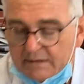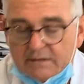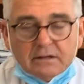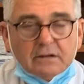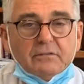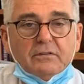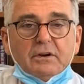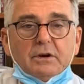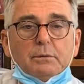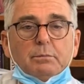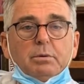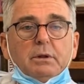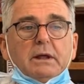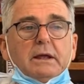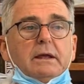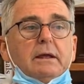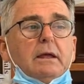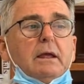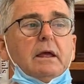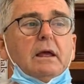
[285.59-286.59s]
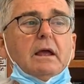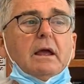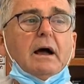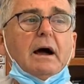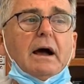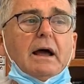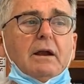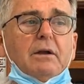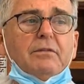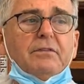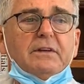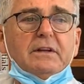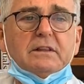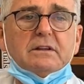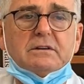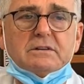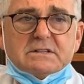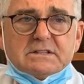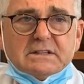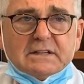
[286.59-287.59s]
activity or playing, I don't think
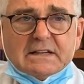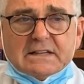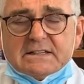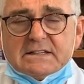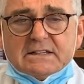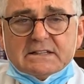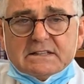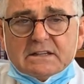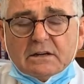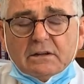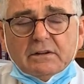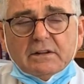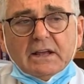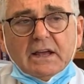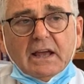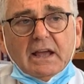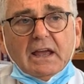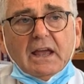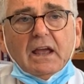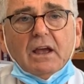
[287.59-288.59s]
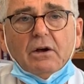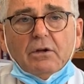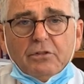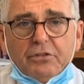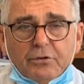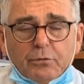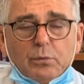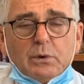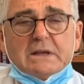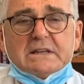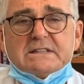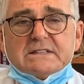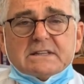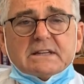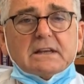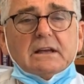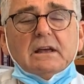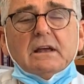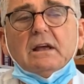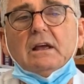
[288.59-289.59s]
there's necessarily a health
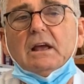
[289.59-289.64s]
risk.